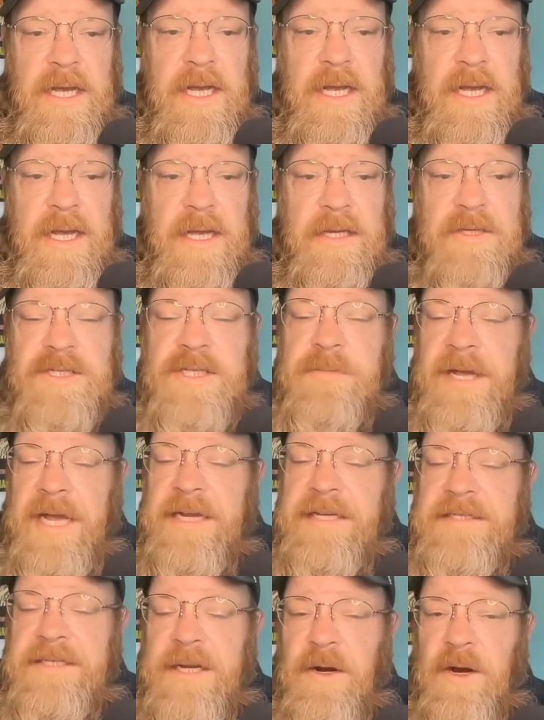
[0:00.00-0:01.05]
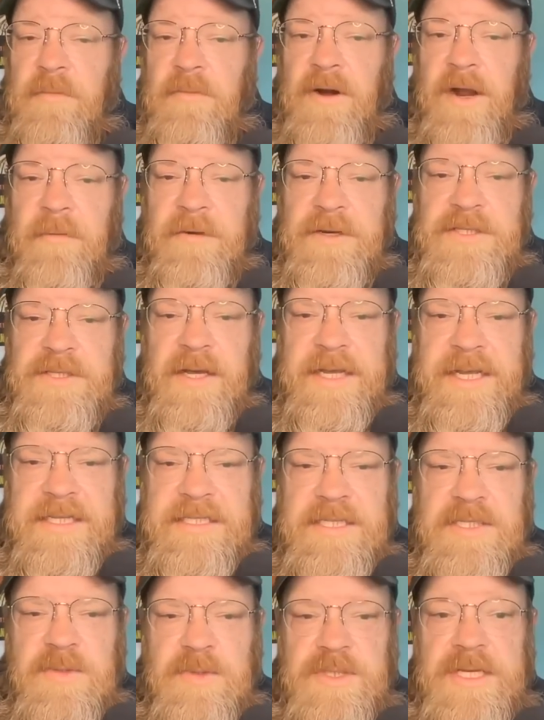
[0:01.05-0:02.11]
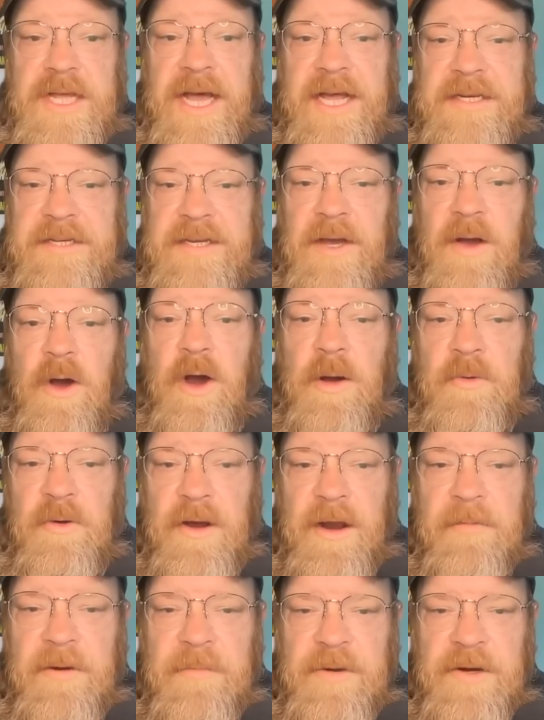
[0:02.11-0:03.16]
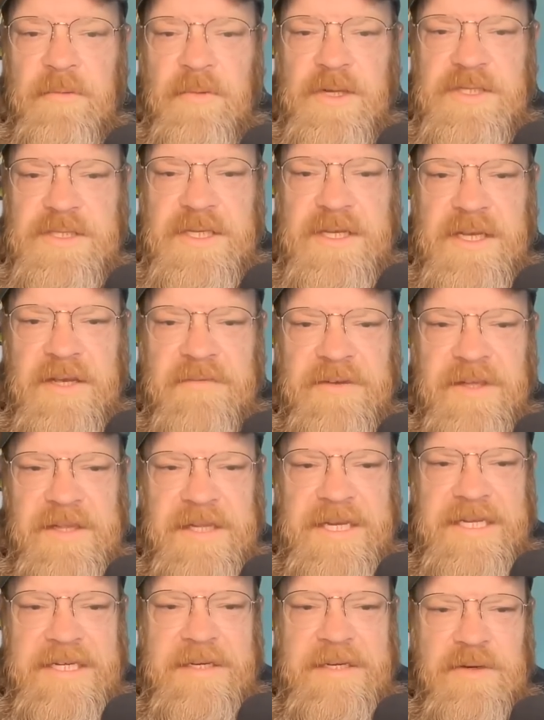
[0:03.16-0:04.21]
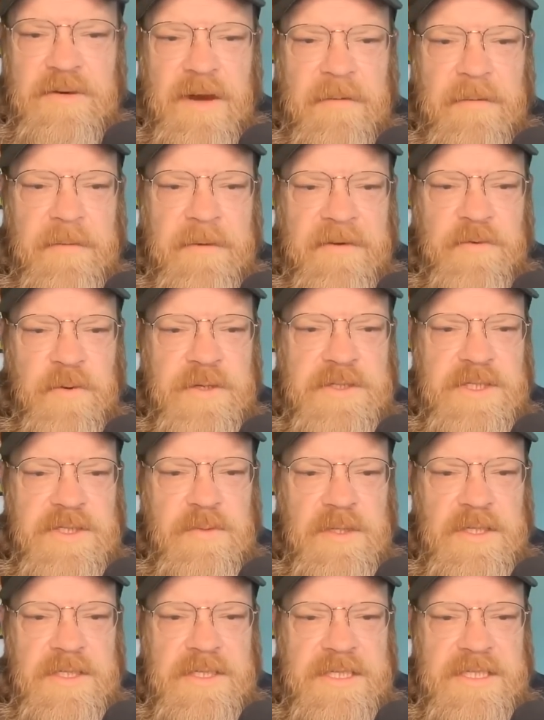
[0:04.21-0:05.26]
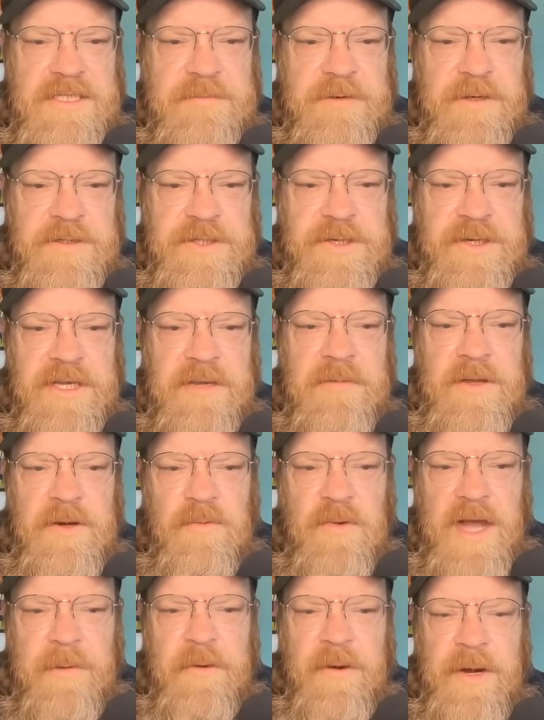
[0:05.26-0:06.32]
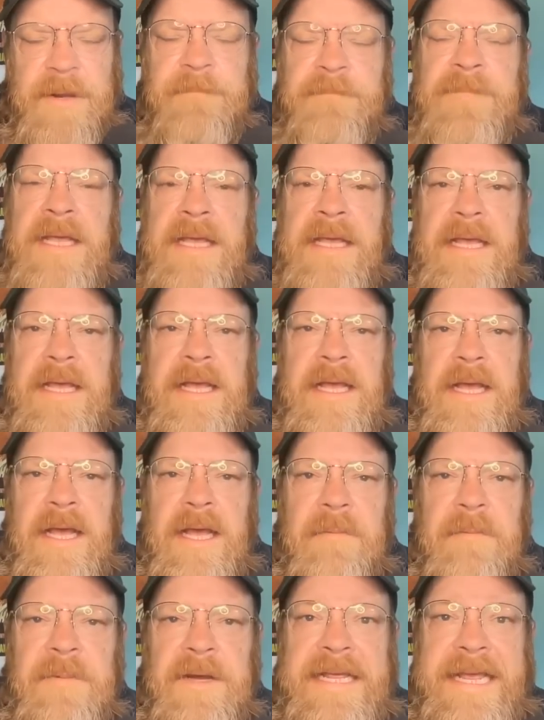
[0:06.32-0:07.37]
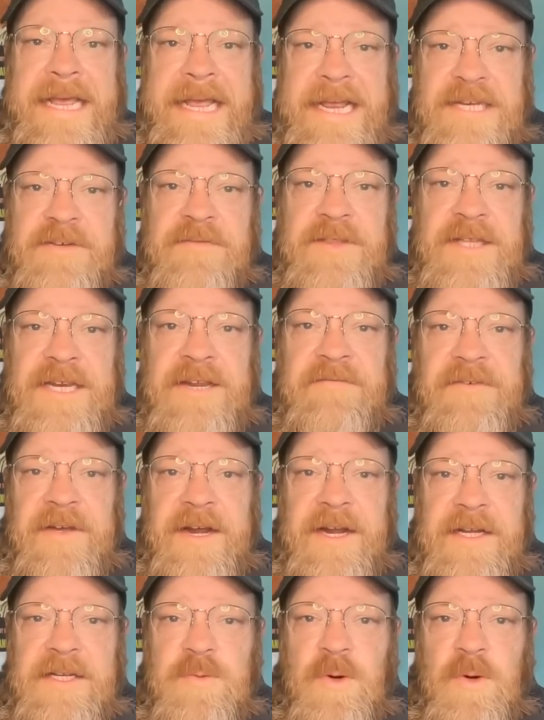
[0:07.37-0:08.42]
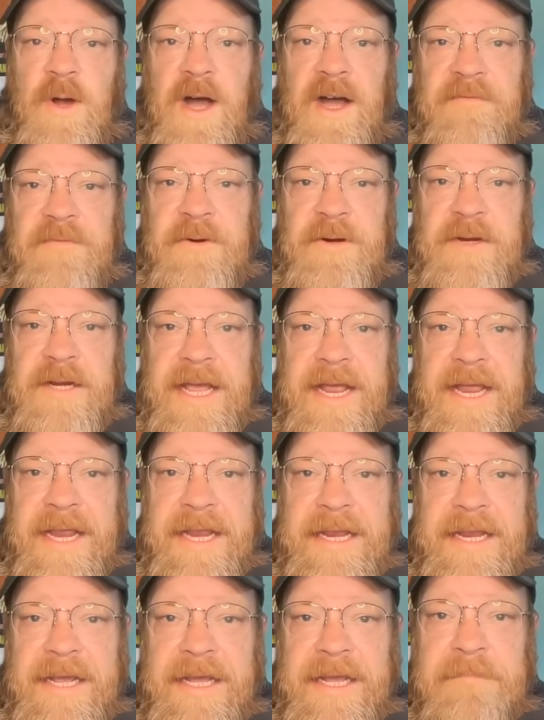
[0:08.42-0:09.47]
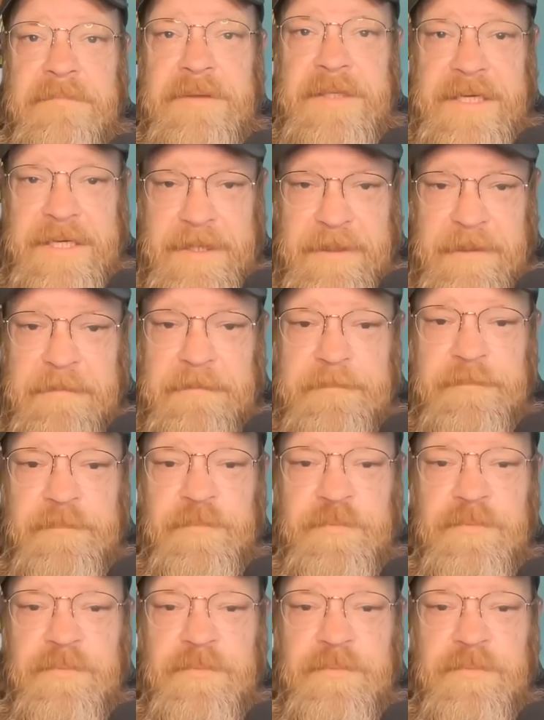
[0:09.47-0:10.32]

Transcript: Excuse me, I said armed robbery, so I guess this was not armed robbery, but it was a felony attempted robbery by force as well as conspiracy to commit robbery. But each of the defendants were offered a plea deal.